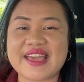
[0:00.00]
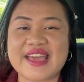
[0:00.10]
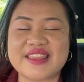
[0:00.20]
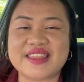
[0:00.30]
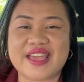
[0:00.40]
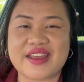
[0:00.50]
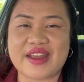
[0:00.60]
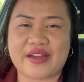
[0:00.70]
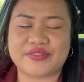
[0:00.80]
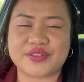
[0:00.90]
and then
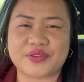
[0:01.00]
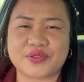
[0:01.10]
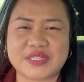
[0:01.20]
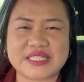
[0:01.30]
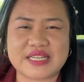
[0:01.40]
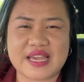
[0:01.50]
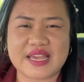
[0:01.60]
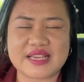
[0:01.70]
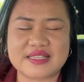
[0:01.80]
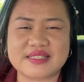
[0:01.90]
after three
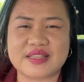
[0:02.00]
days